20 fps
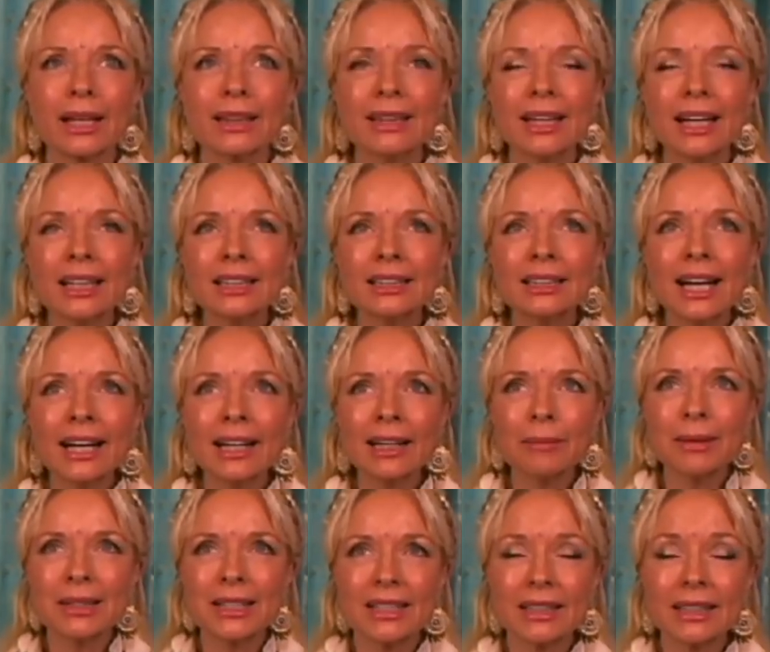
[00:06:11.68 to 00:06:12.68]
that
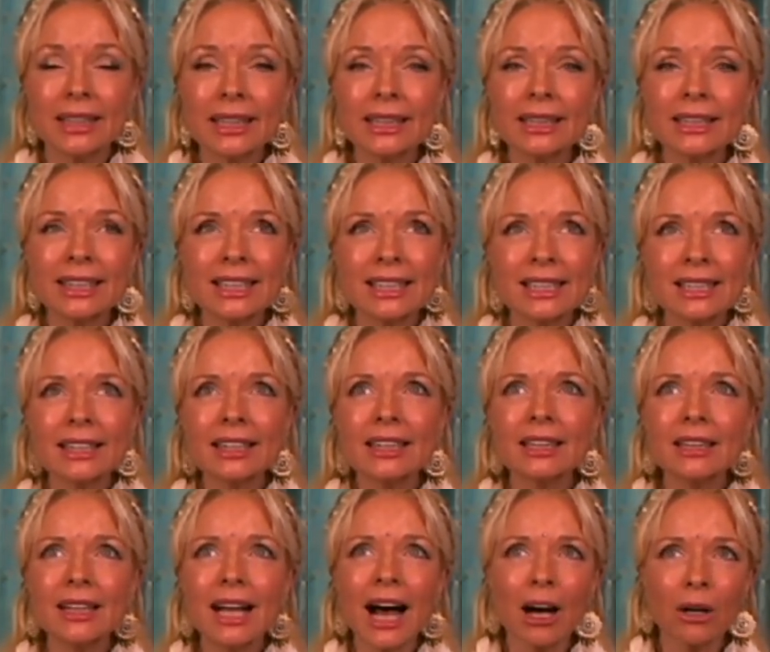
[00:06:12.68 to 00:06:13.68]
time is a
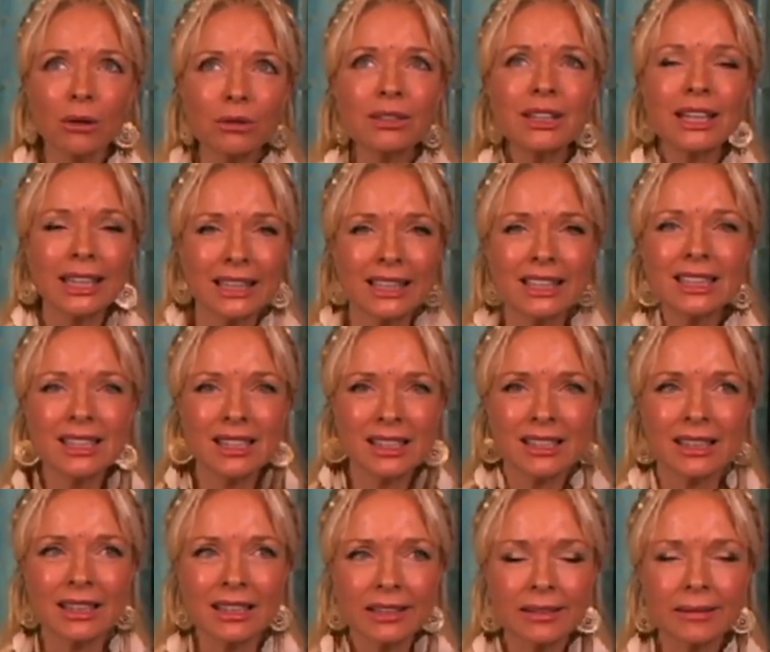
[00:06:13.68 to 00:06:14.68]
little outdated,
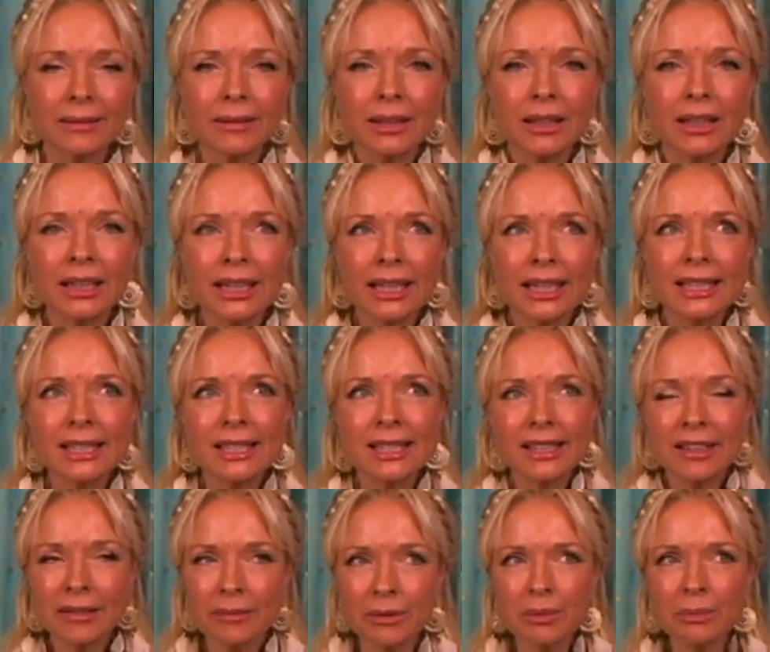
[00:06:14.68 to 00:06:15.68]
isn't it? It
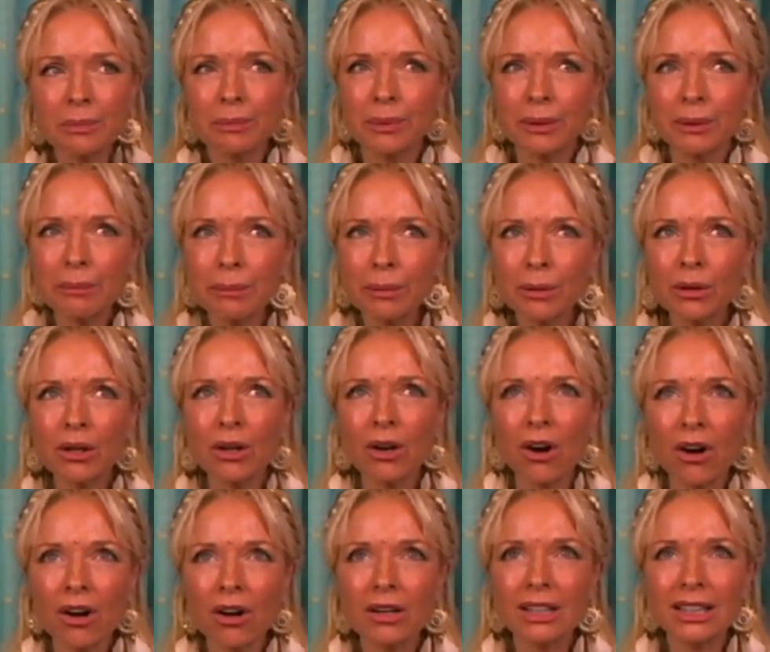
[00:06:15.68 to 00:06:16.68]
seems people
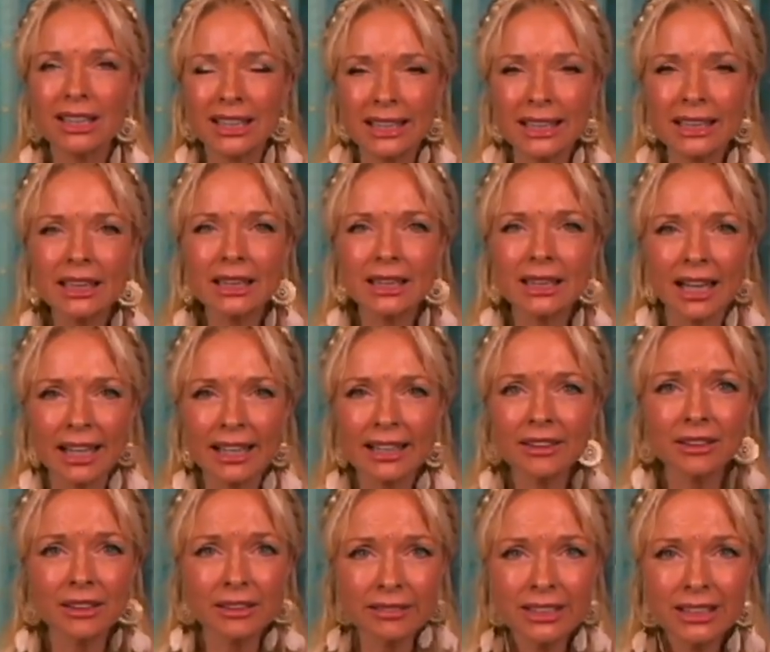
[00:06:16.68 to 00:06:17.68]
are a little
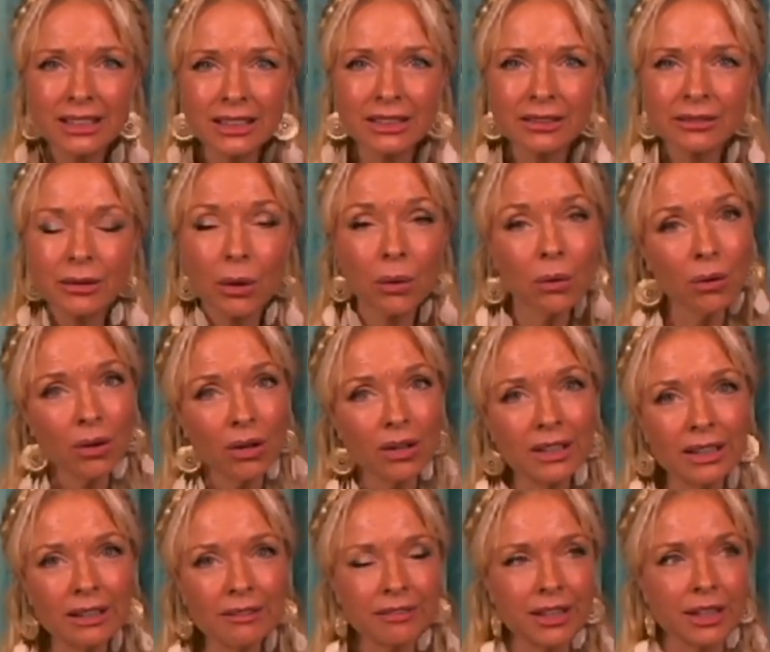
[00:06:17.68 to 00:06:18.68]
tired of it,
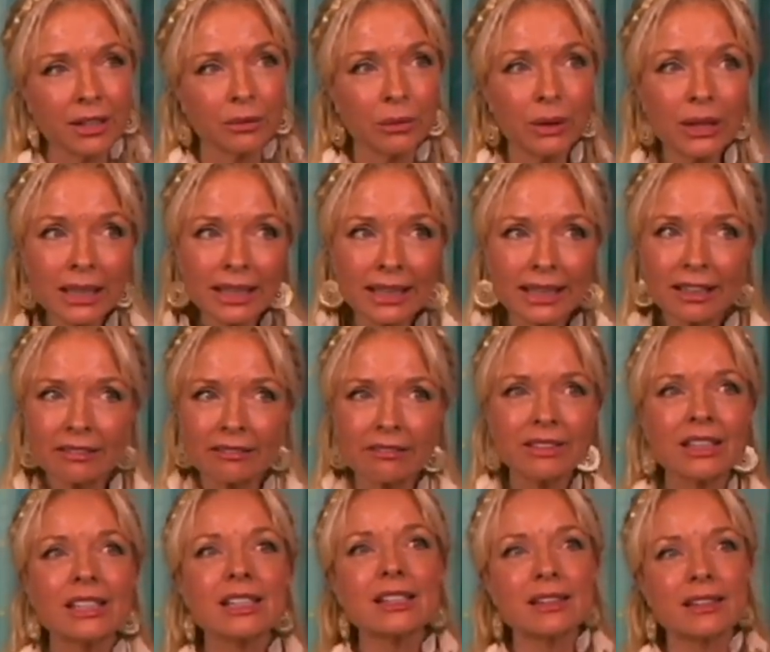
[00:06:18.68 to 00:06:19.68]
or if they're really
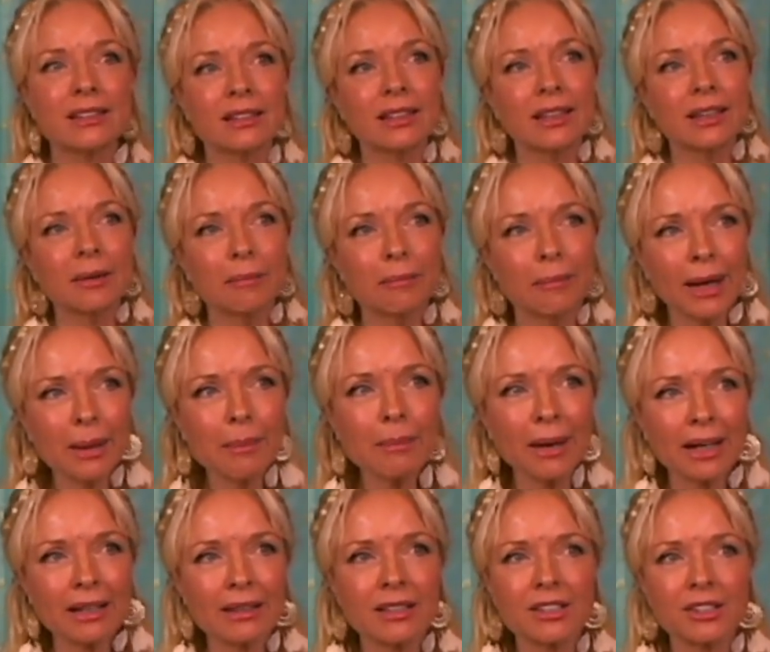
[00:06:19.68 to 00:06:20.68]
convinced that my
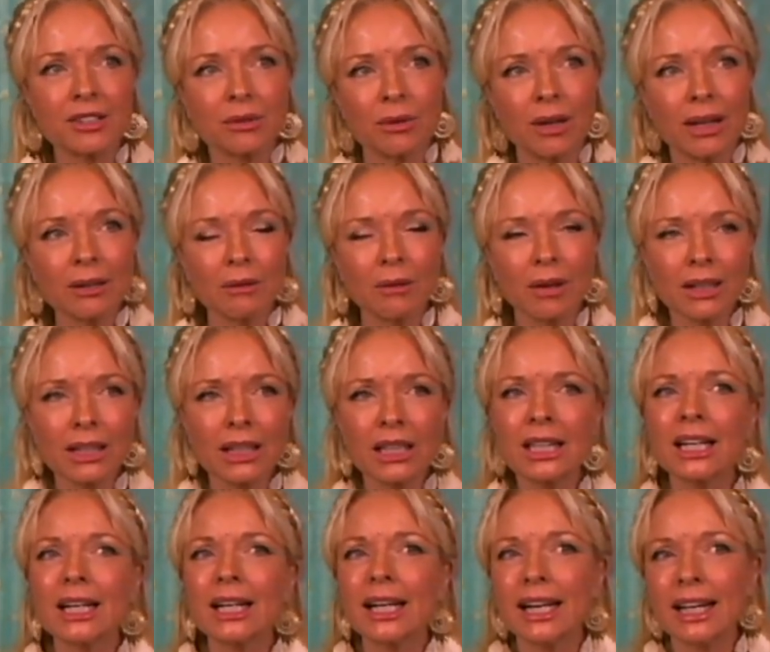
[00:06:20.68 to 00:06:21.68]
path is the right one
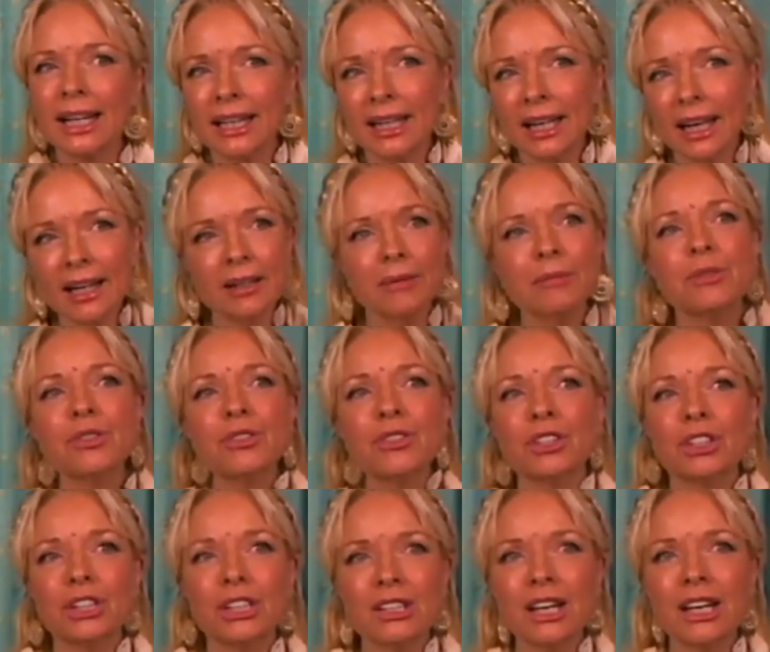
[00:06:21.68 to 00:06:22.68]
and I'm just
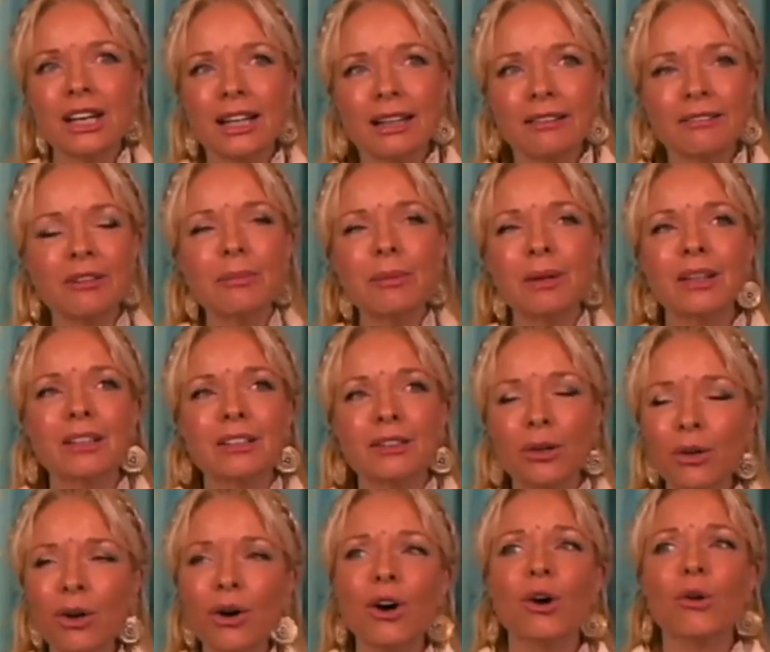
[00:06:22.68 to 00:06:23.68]
going to tell everybody
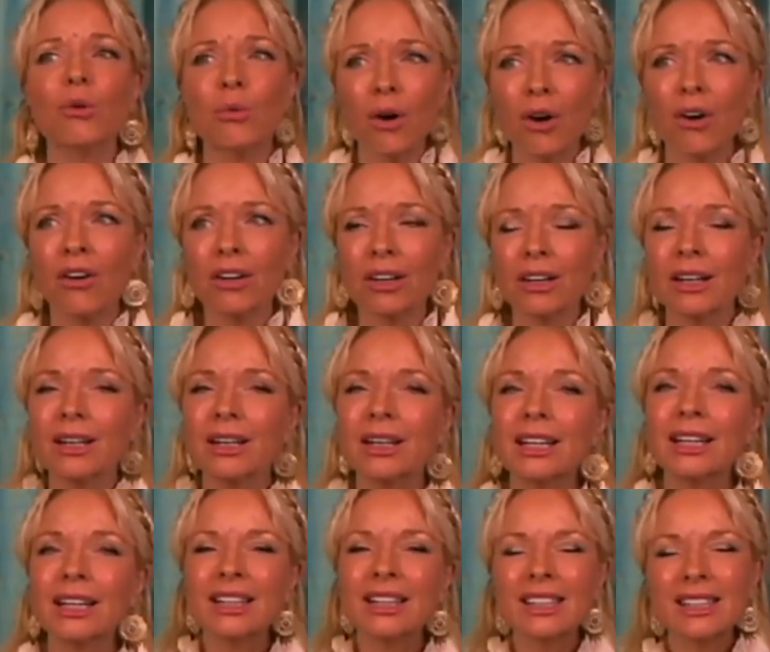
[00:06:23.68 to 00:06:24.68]
you're all wrong,
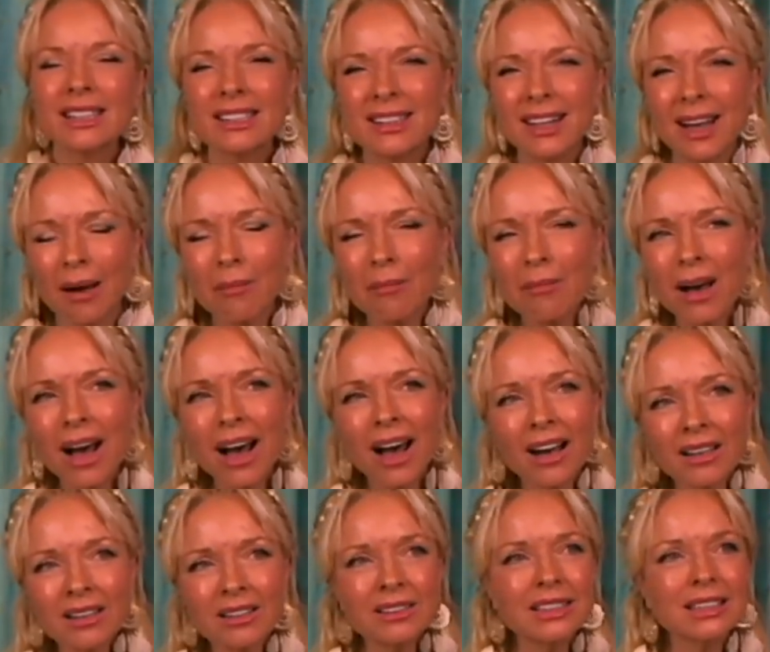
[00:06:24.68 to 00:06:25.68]

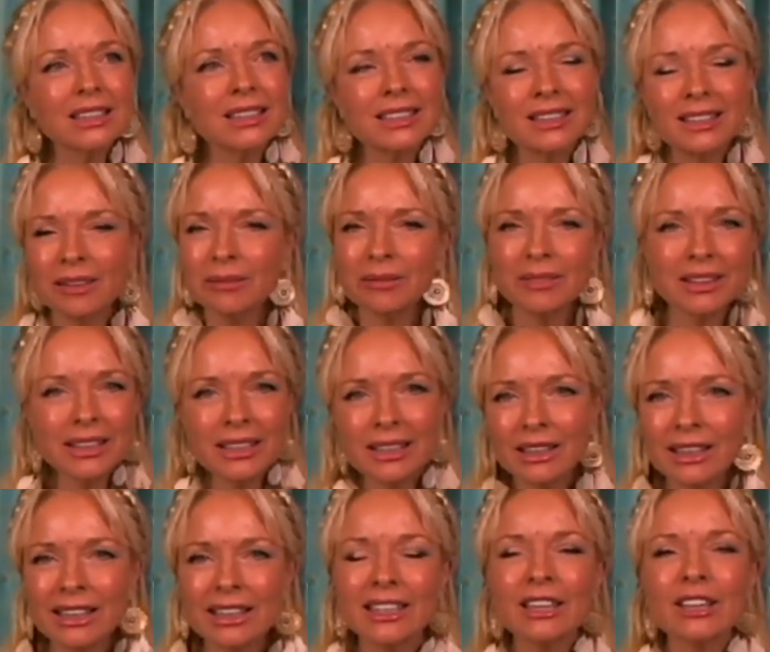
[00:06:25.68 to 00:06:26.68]
somehow there's
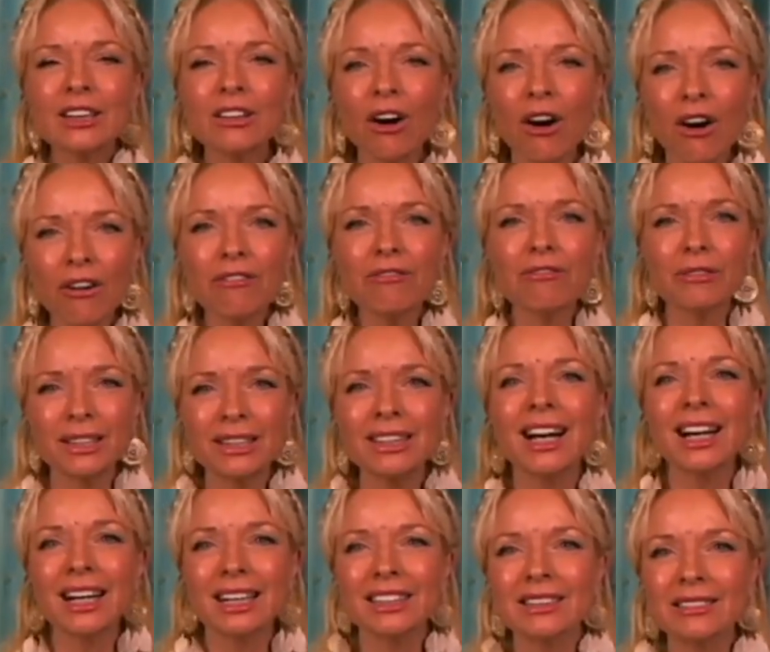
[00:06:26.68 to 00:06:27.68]
something a little off with
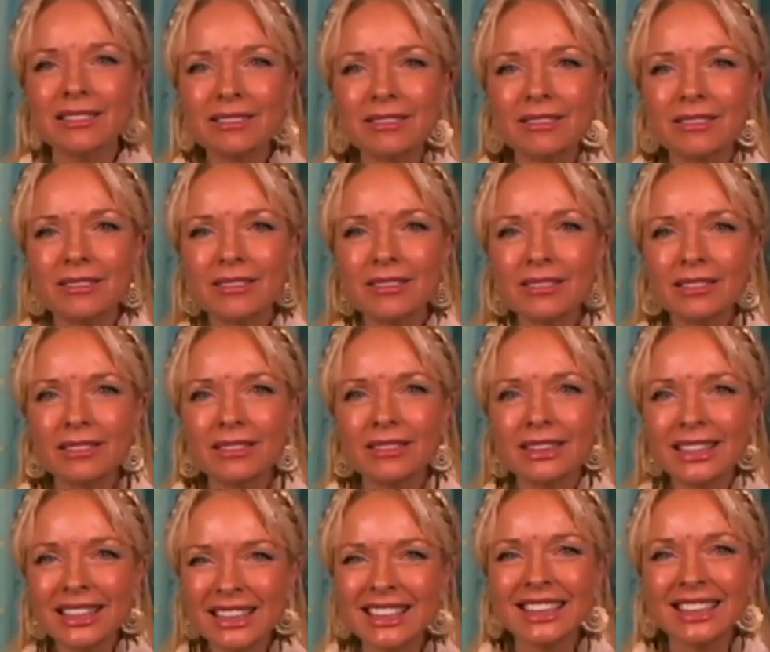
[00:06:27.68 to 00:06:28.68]
that,
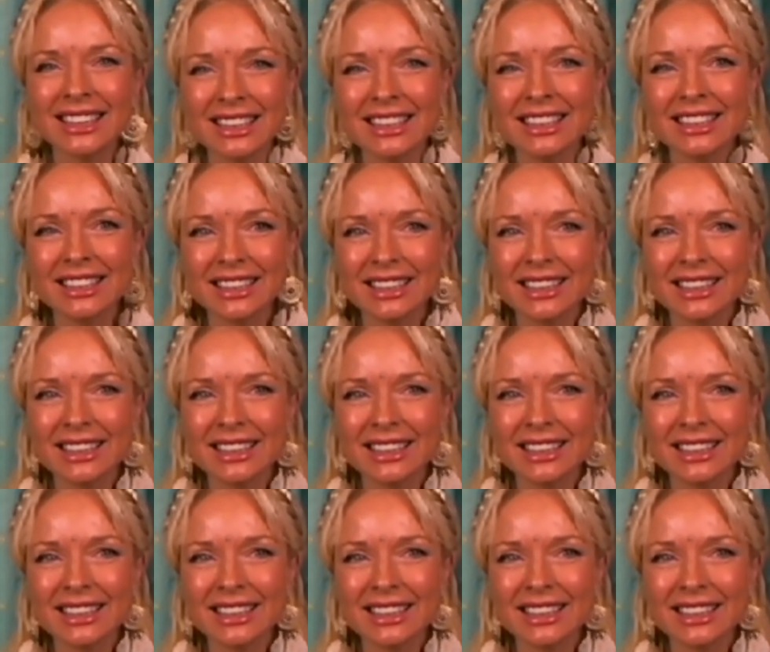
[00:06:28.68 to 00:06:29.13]
isn't it?